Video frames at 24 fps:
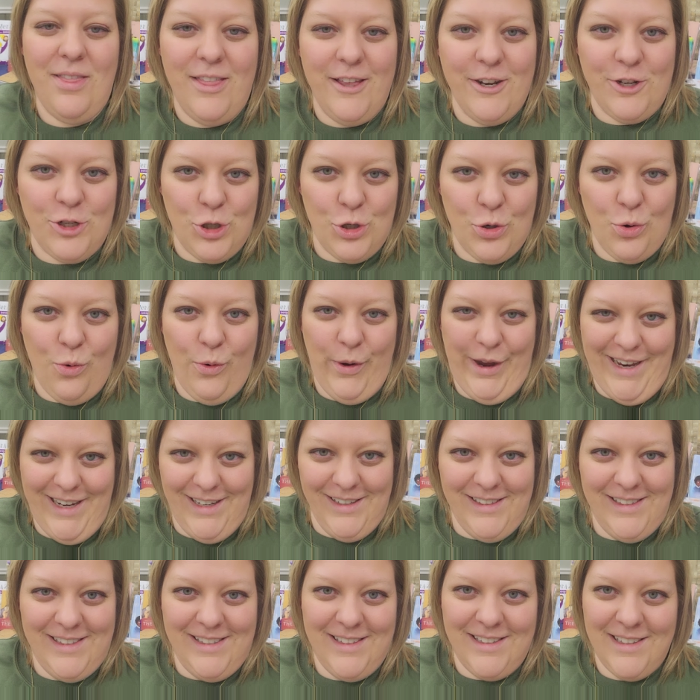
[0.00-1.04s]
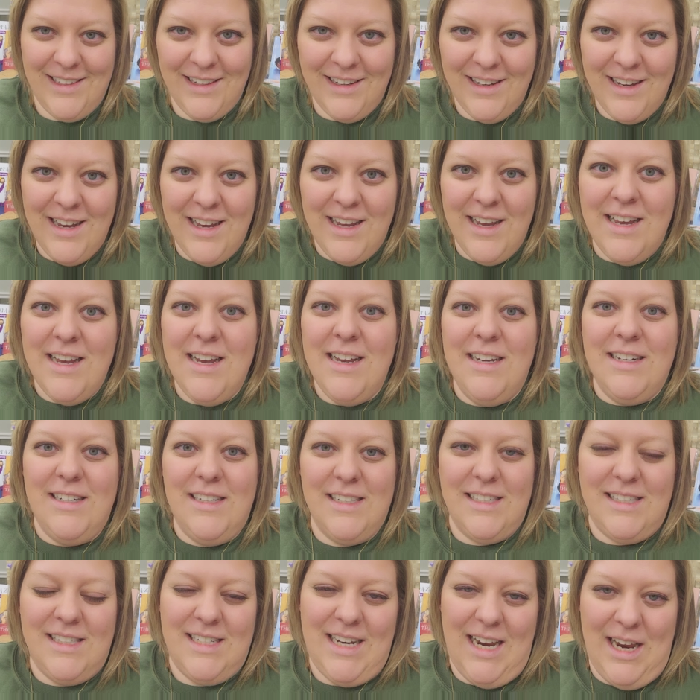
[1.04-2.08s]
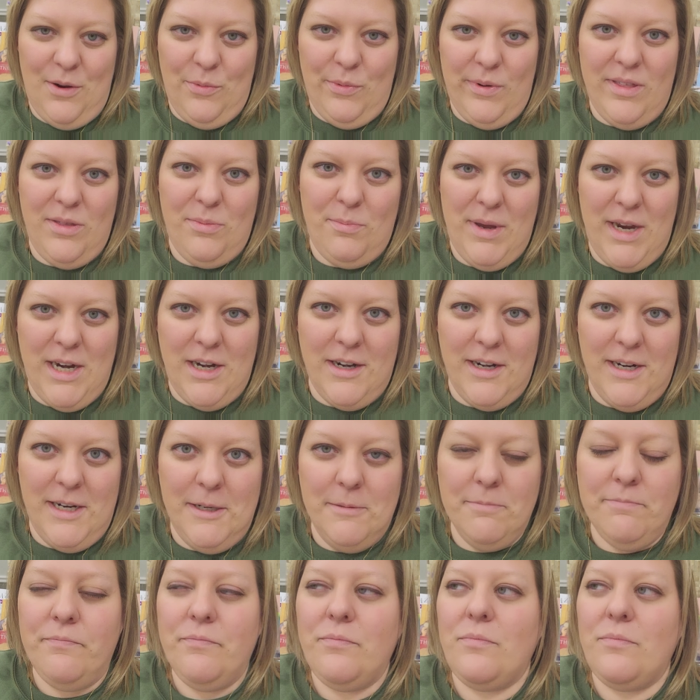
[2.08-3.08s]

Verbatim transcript: the choice to stay with Mary.